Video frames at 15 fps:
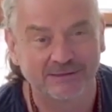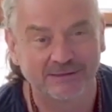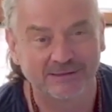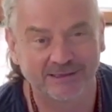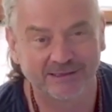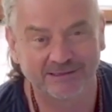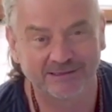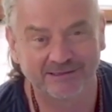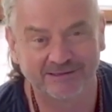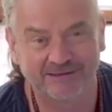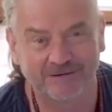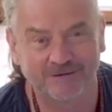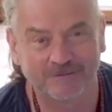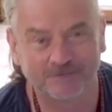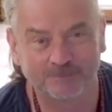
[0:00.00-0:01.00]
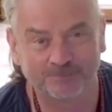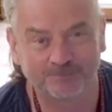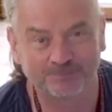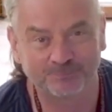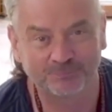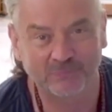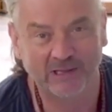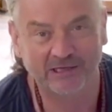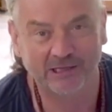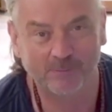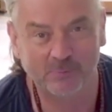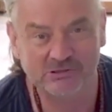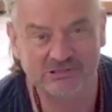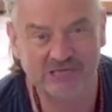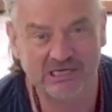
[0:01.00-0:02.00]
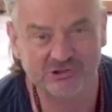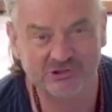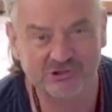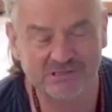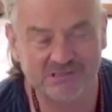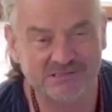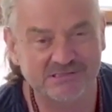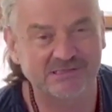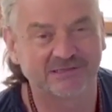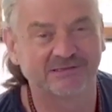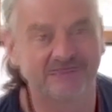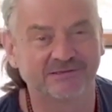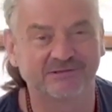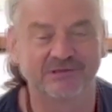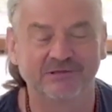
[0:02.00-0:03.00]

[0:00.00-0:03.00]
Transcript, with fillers: and um, had a couple of sessions, and